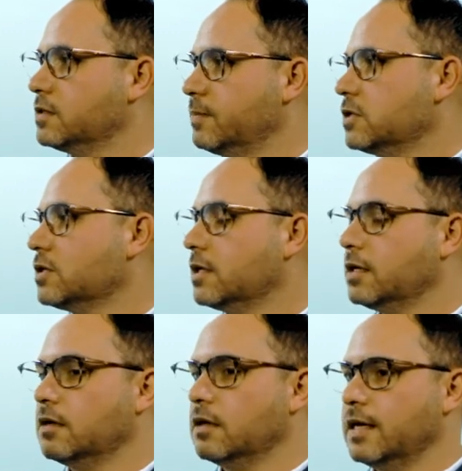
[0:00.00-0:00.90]

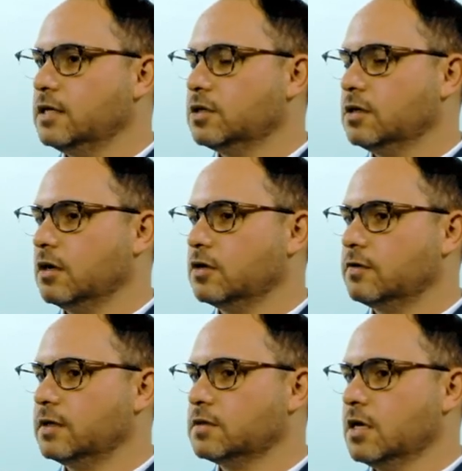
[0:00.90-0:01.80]
especially in Asian
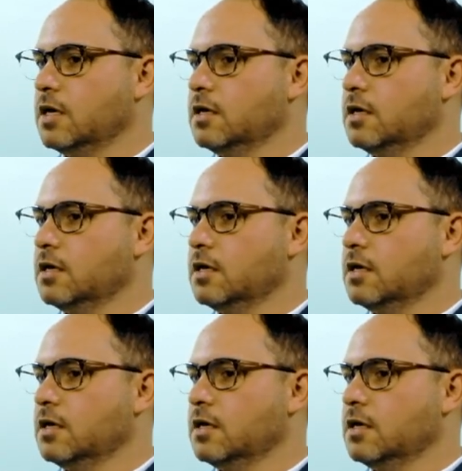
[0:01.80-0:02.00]
countries.